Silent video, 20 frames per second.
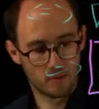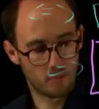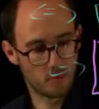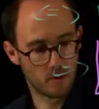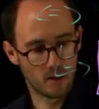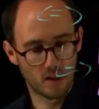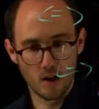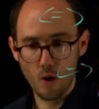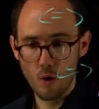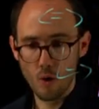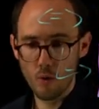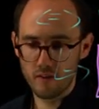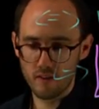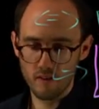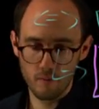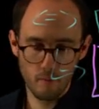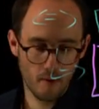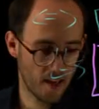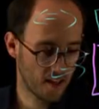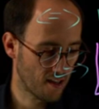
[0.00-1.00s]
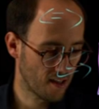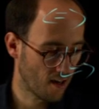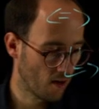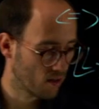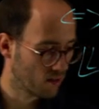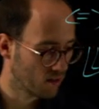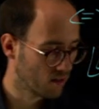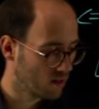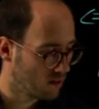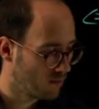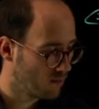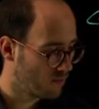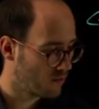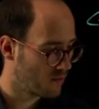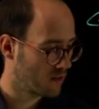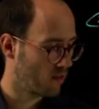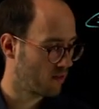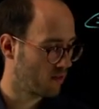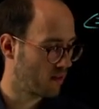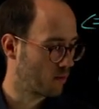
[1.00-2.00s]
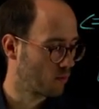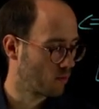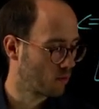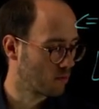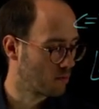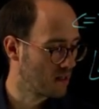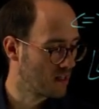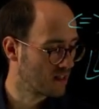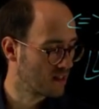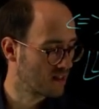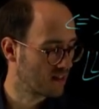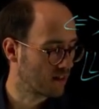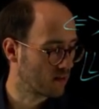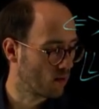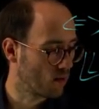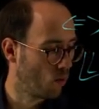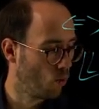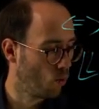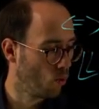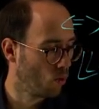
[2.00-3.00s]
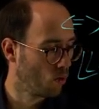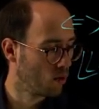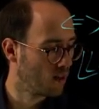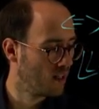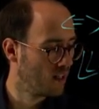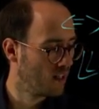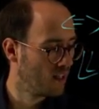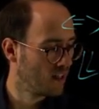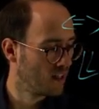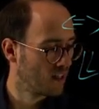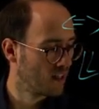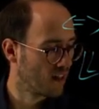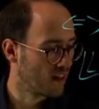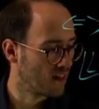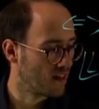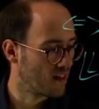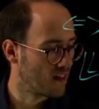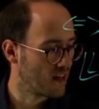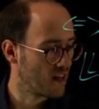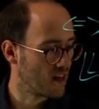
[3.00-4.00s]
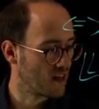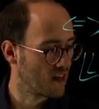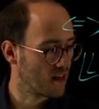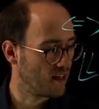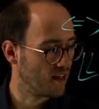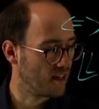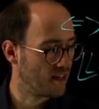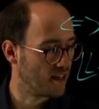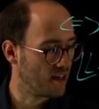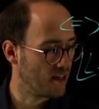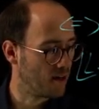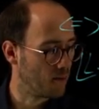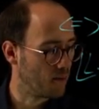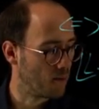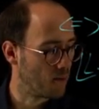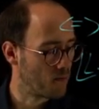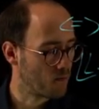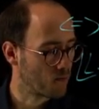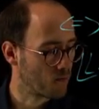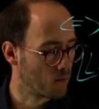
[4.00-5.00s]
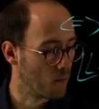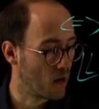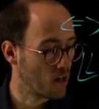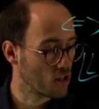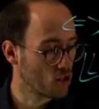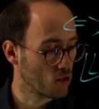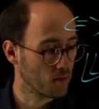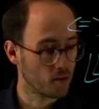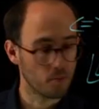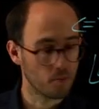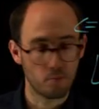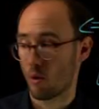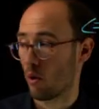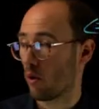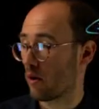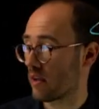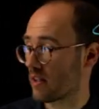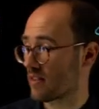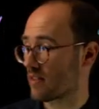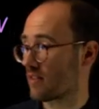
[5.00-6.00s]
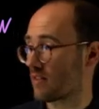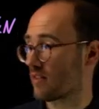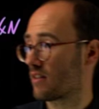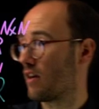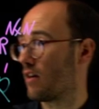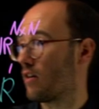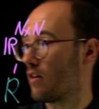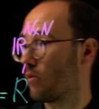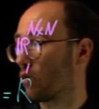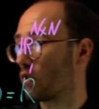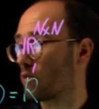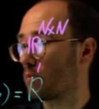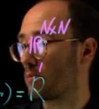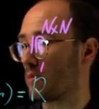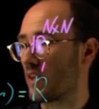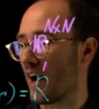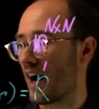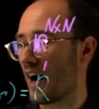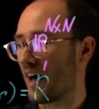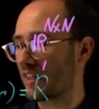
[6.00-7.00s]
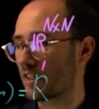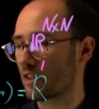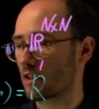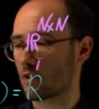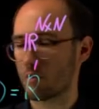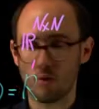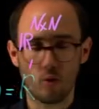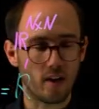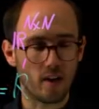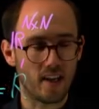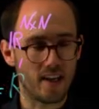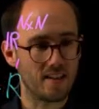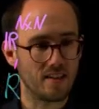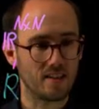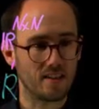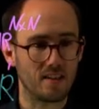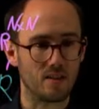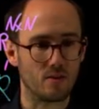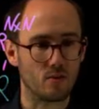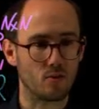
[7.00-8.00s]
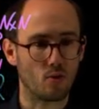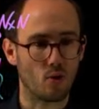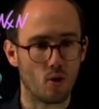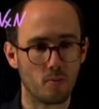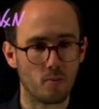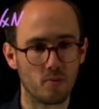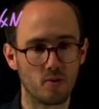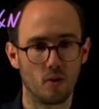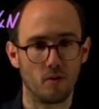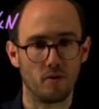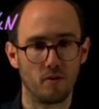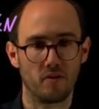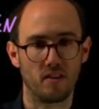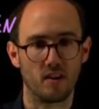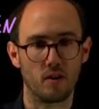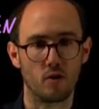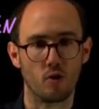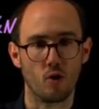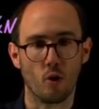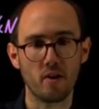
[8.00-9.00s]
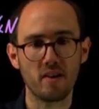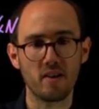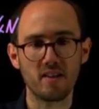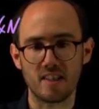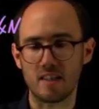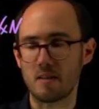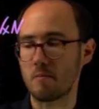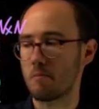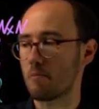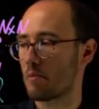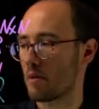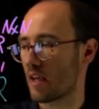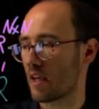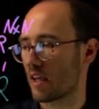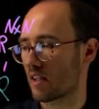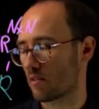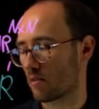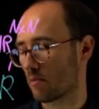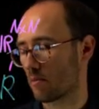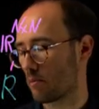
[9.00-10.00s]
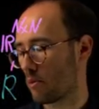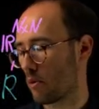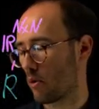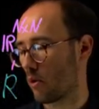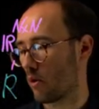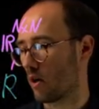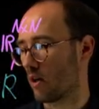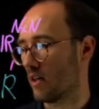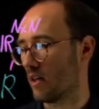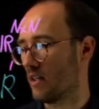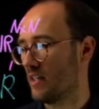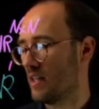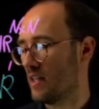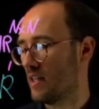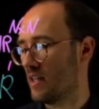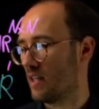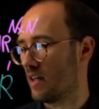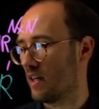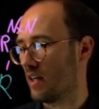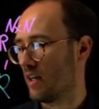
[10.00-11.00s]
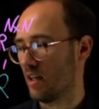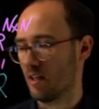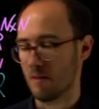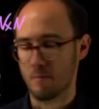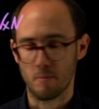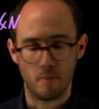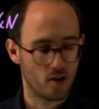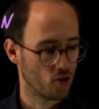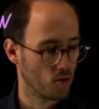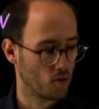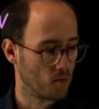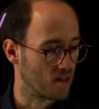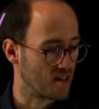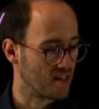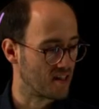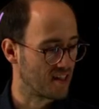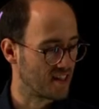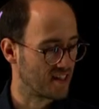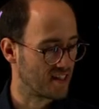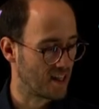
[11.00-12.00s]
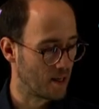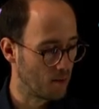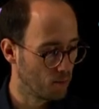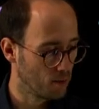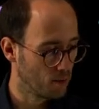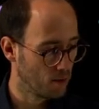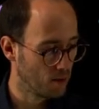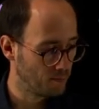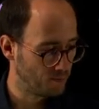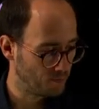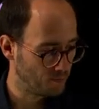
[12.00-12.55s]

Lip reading: below the main diagonal. So that would mean that all the measurement points would be uncorrelated in terms of the noise impact per measurement sample,